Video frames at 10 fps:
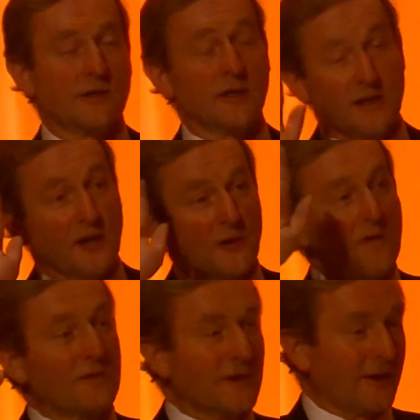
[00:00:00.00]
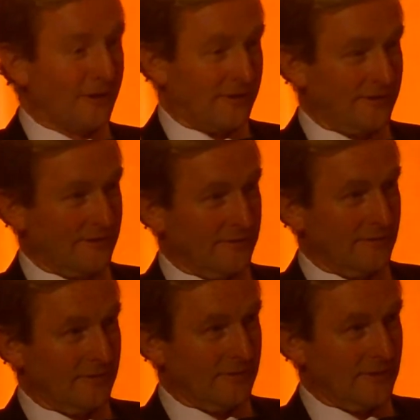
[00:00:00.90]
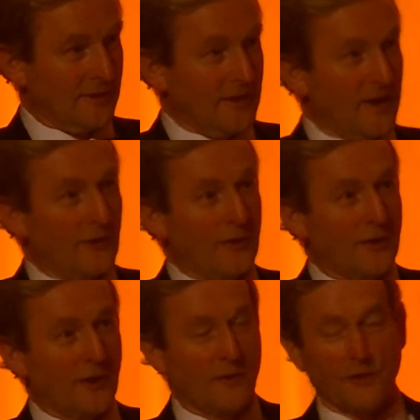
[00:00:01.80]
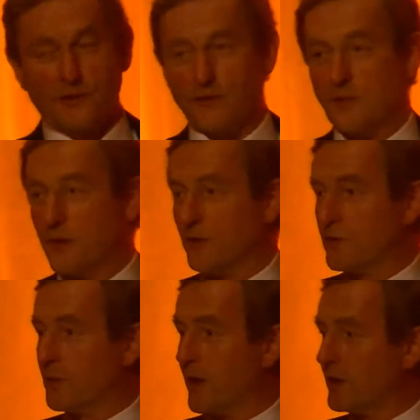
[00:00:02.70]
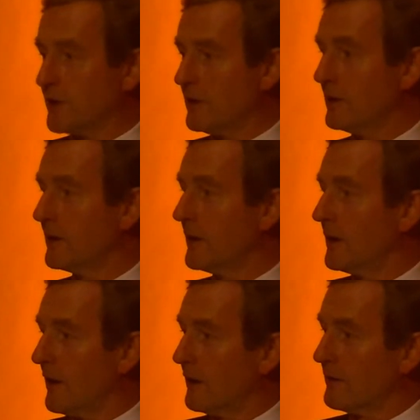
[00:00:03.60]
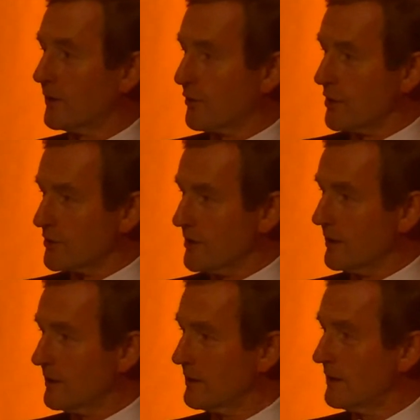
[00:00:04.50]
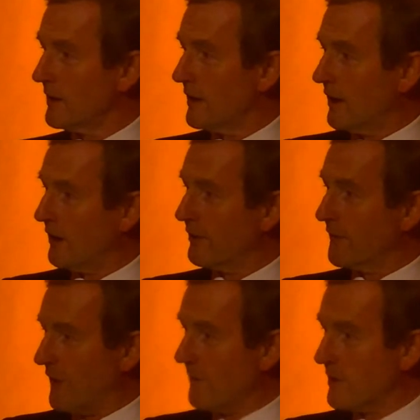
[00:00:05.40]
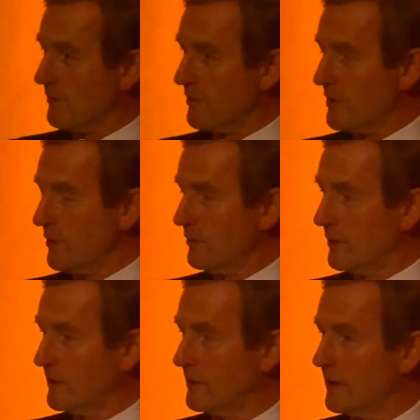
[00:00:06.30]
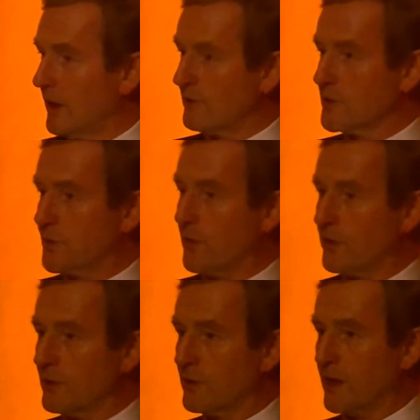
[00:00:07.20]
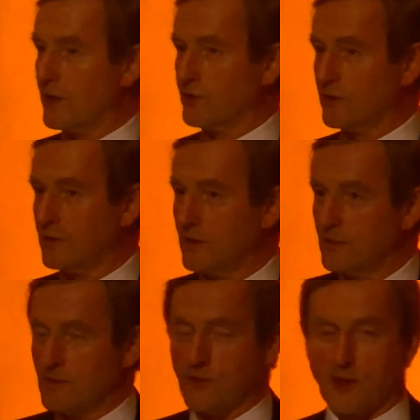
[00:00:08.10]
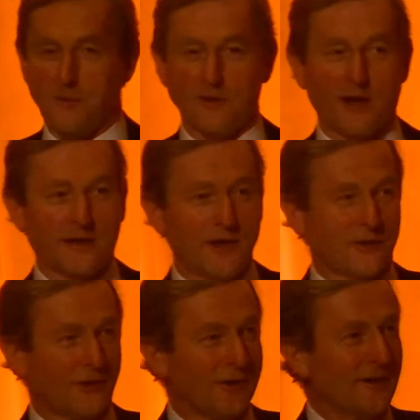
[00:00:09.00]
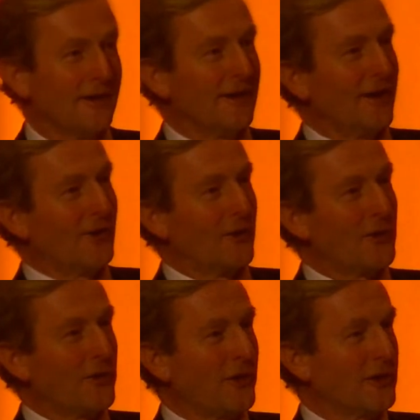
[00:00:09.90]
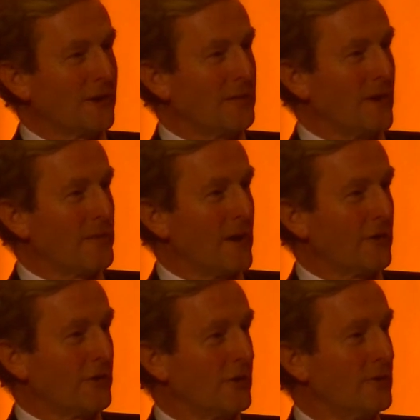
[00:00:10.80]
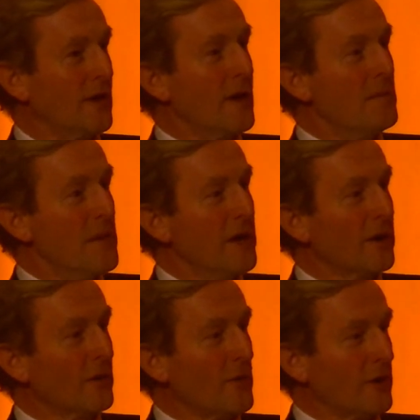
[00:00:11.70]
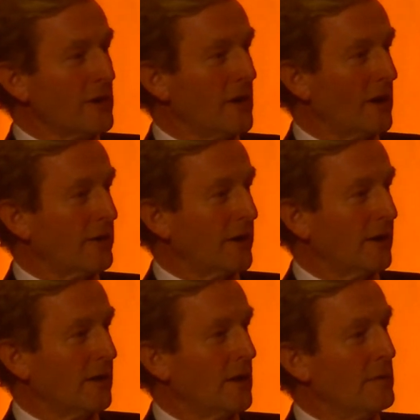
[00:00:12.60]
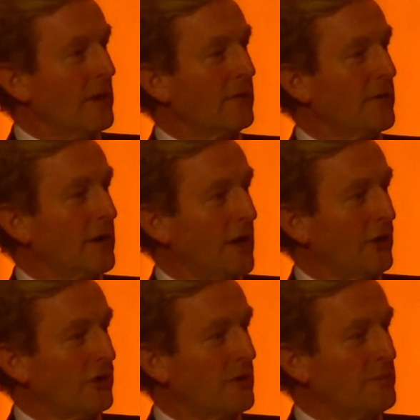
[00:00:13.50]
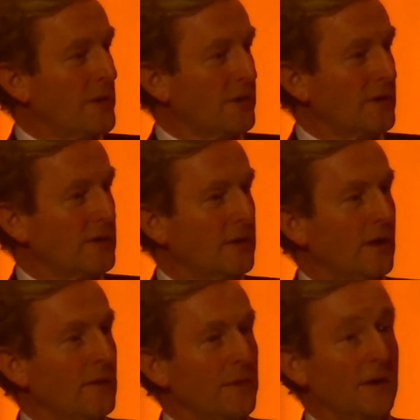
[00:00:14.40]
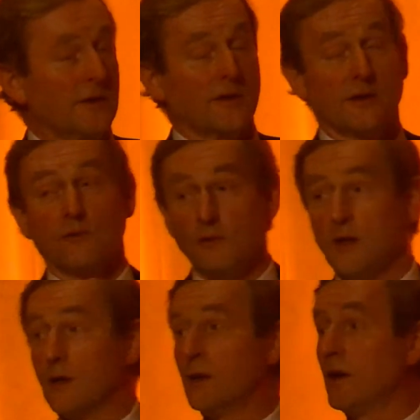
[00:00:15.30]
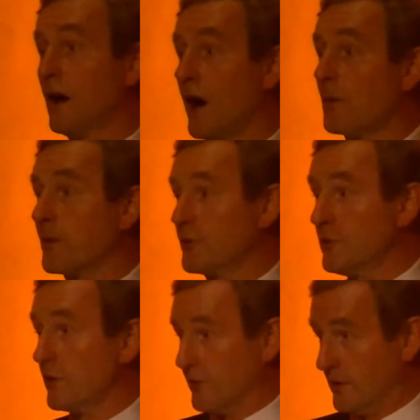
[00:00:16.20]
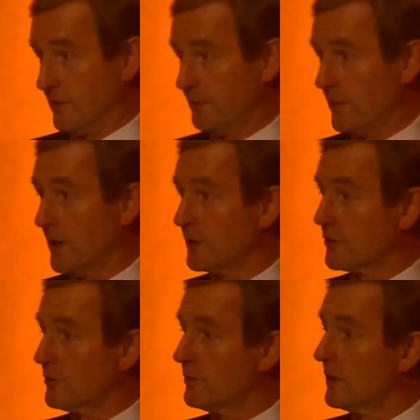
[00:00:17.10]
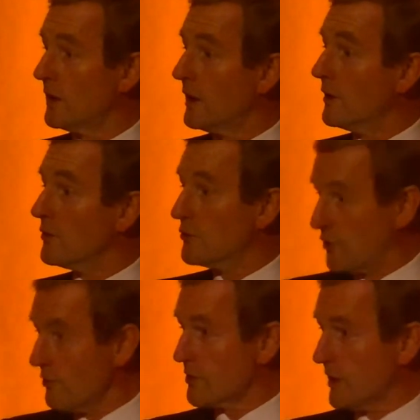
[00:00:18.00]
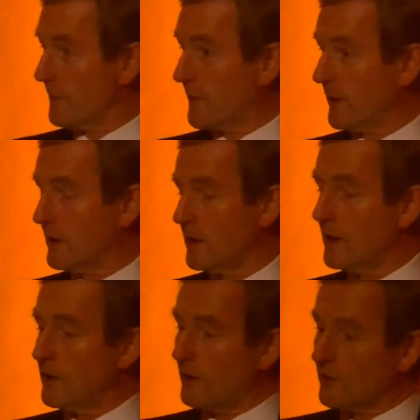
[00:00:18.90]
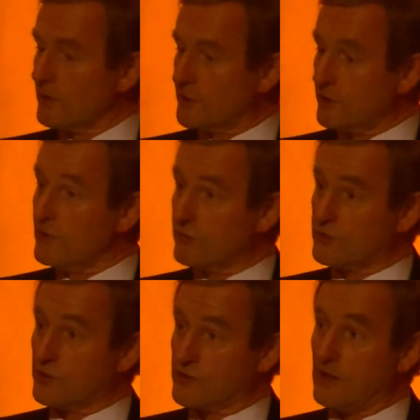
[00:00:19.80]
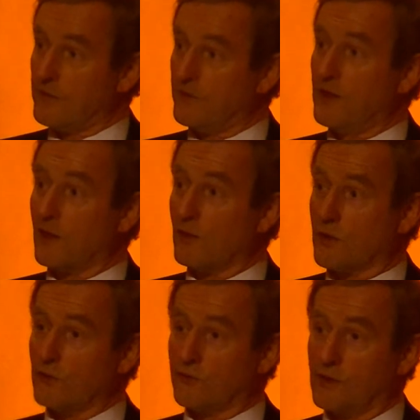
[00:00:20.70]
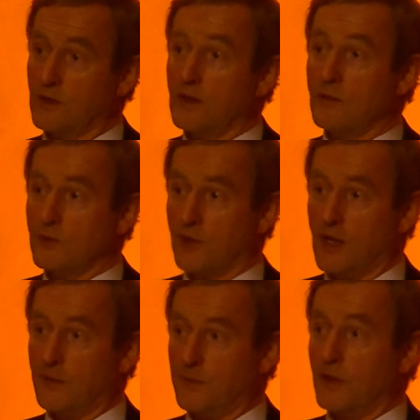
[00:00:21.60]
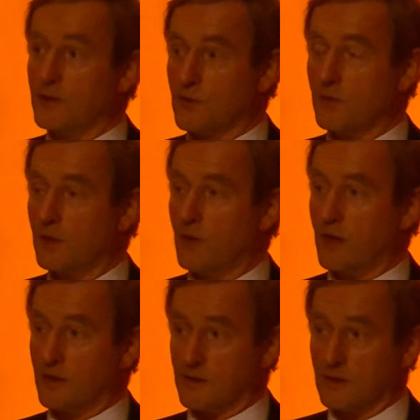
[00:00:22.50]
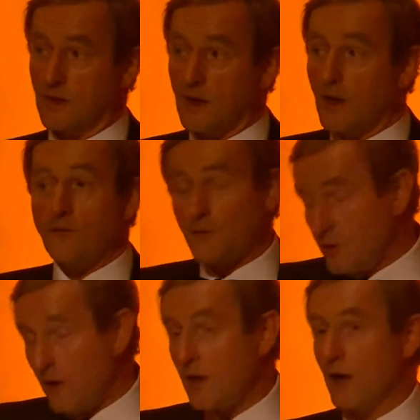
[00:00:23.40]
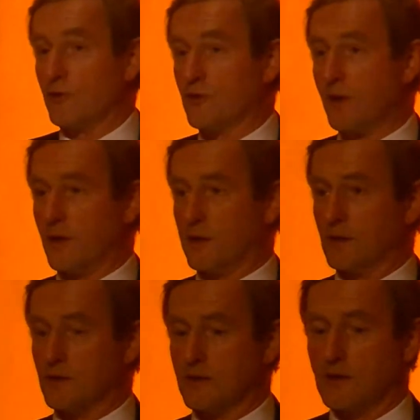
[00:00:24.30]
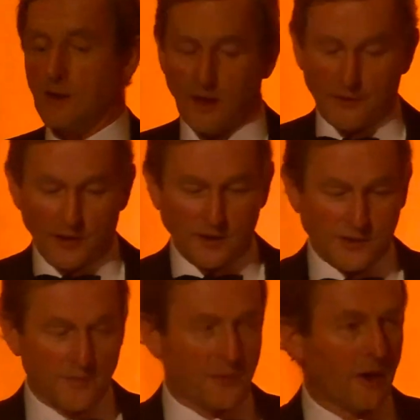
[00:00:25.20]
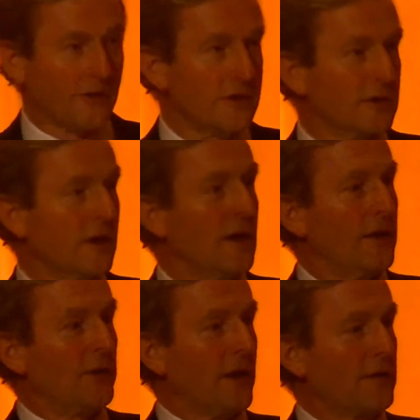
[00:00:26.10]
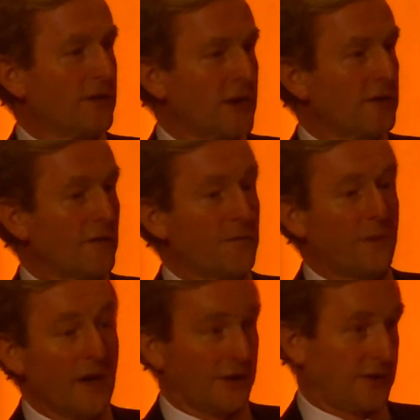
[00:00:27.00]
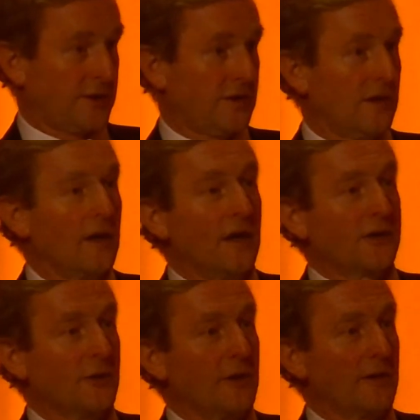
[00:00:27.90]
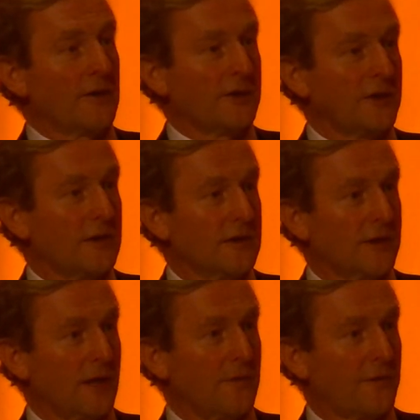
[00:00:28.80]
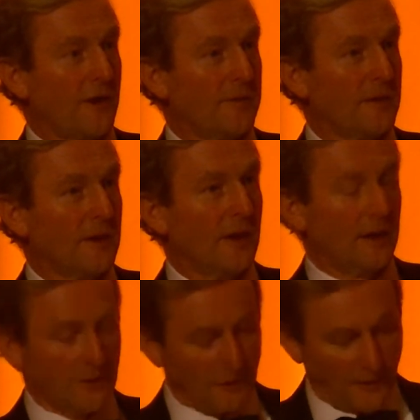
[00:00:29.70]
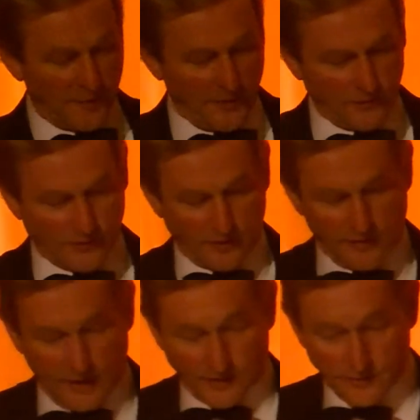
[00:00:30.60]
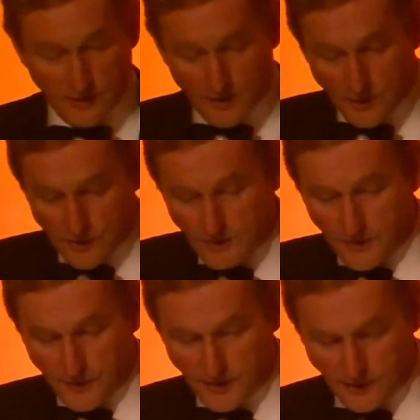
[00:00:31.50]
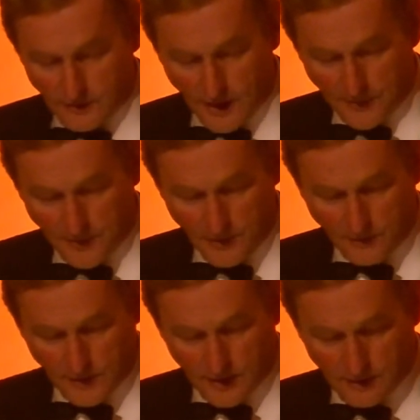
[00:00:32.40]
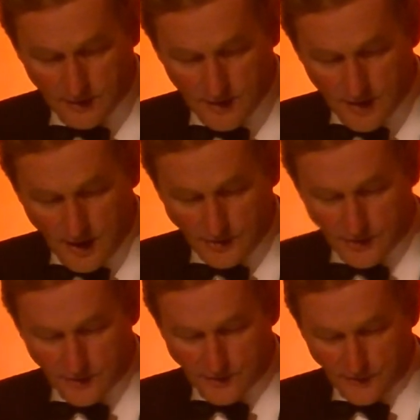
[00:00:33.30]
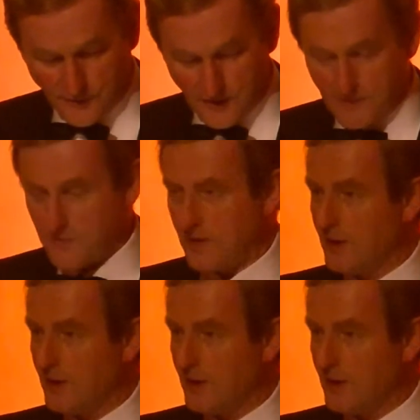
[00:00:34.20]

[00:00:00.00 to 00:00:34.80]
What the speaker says: is, get over there. I don't care whether it's for a birthday party, or a christening, or a family reunion, or a sporting occasion. We'll talk about that later. Or other things that might matter to you. Make it a working holiday, make it vacation and business, because it's a real opportunity to do something, not only to interest yourself in our country, but to help in so many ways. And for young Irish Americans, I think it's important that they have a sense of place as to where their antecedents came from, and I know that they'll be interested in that. Some of the things that are happening over there, I see there's a film,